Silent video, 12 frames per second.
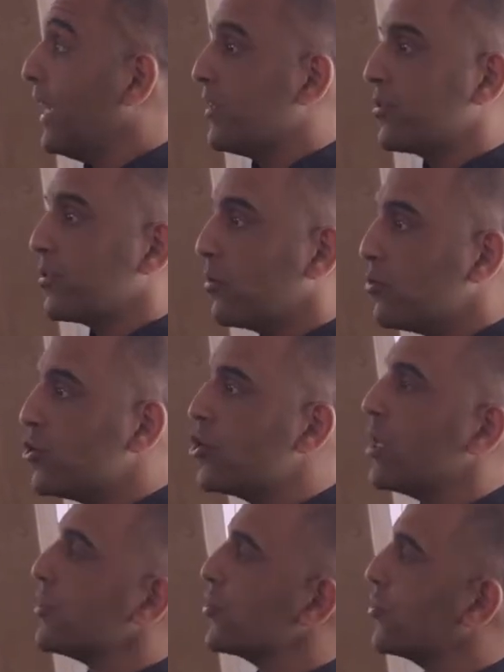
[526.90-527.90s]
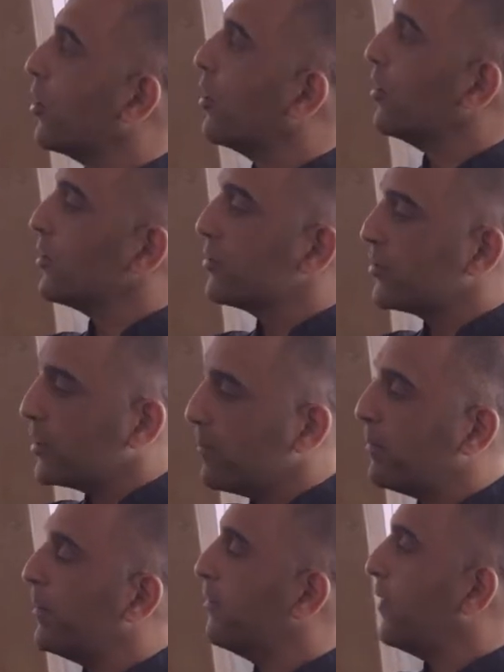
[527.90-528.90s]
And so just start
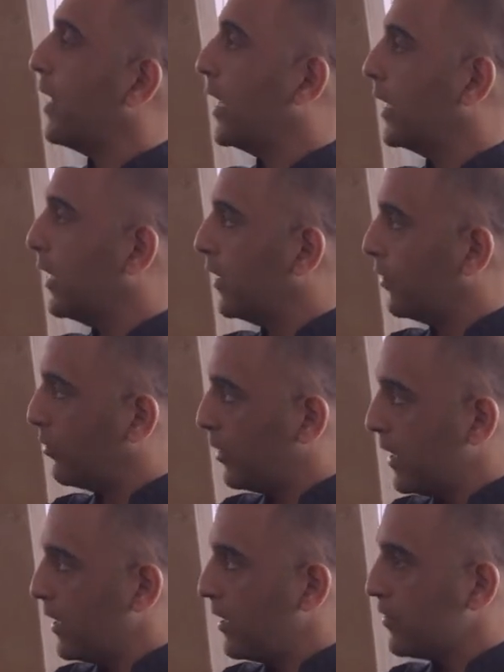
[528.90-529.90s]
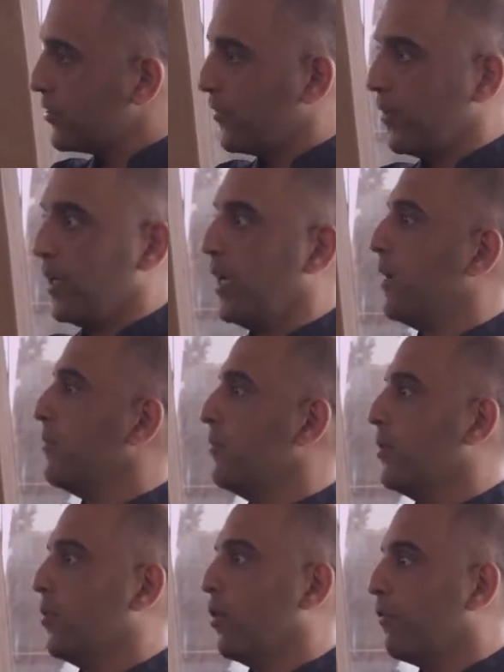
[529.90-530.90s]
simplifying ingredients. If you can't
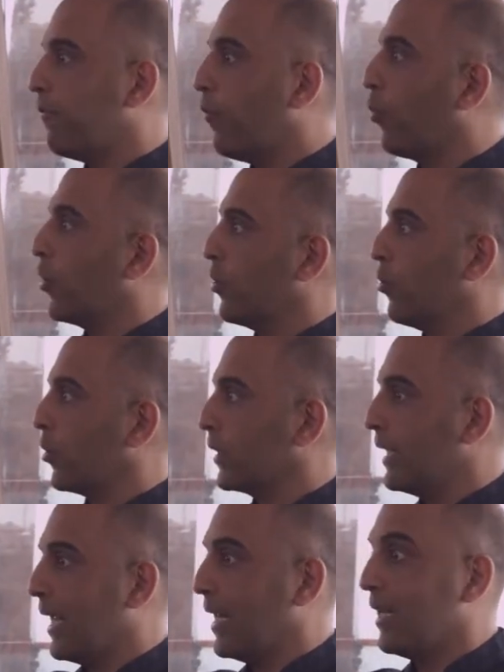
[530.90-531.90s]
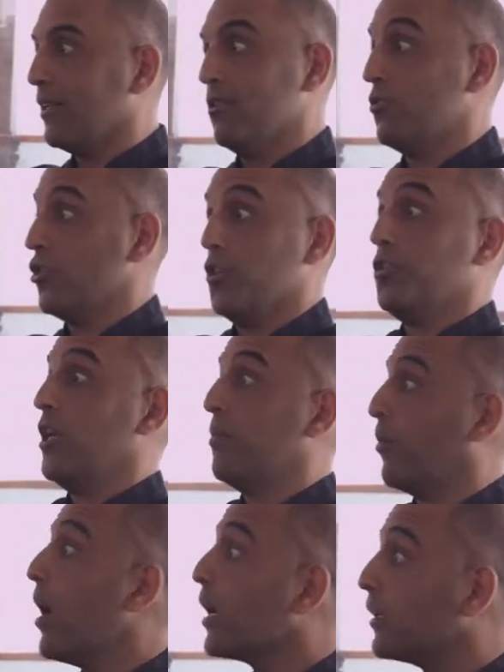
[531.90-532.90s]
afford organic, just get
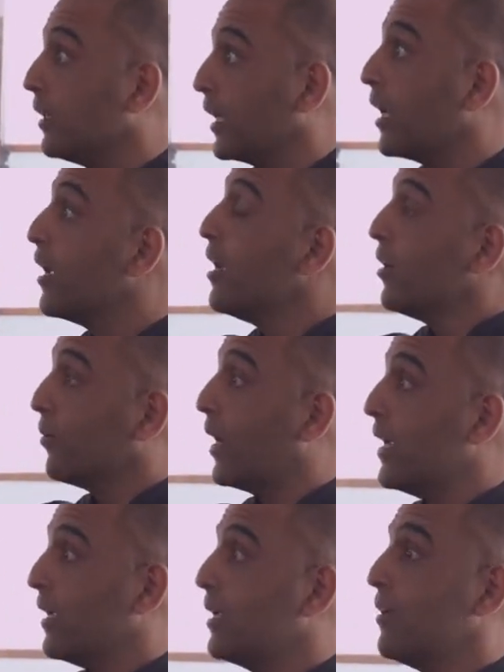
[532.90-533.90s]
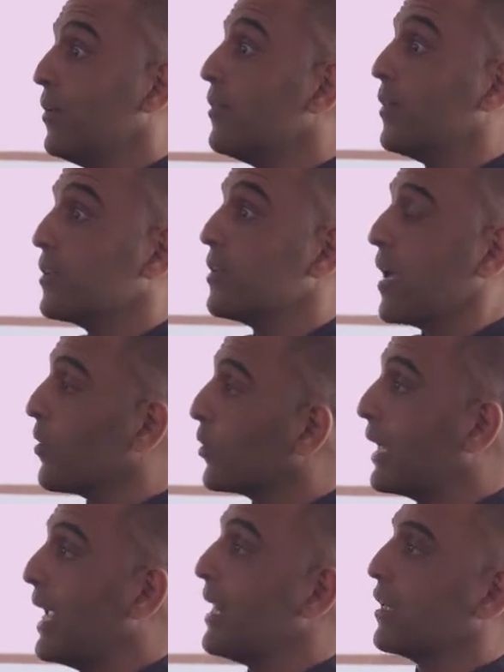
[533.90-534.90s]
broccoli, right? Even if it's not
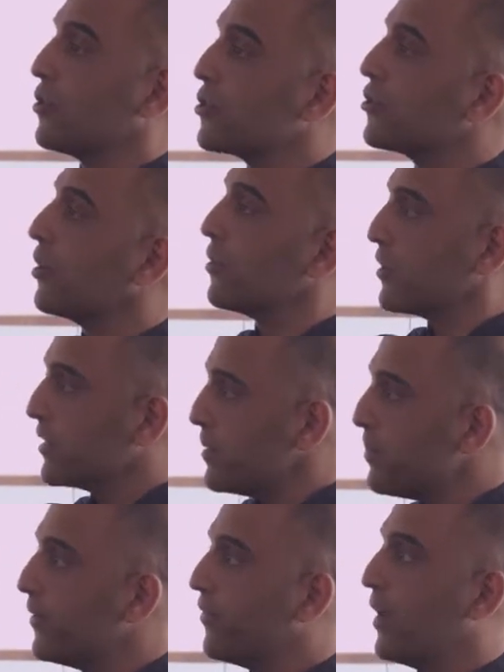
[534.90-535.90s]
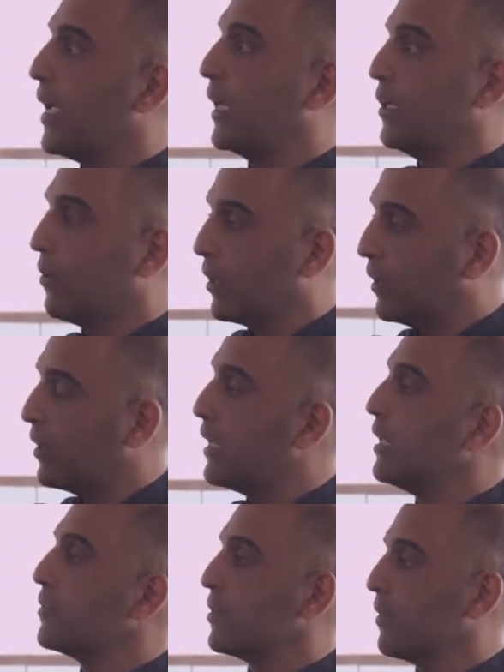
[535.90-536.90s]
organic, just start simplifying your
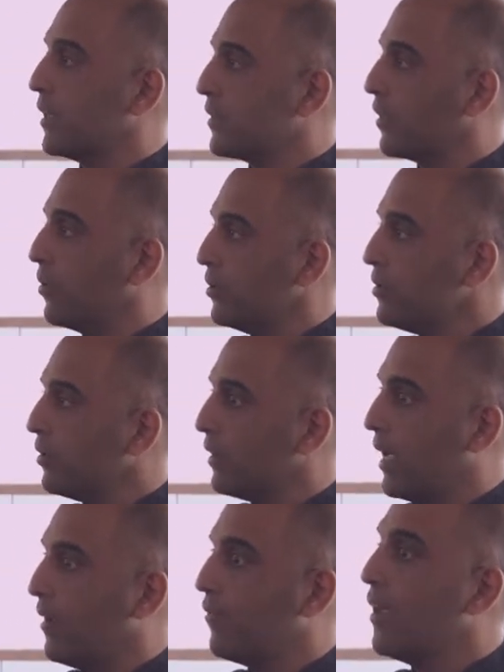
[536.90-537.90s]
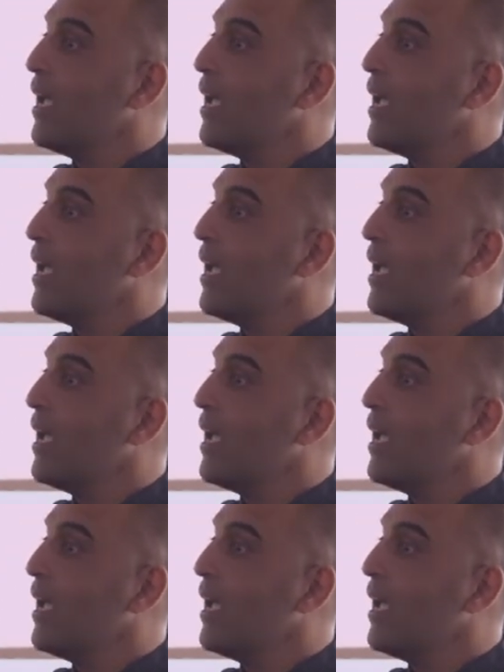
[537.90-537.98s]
ingredients and things that go into your life,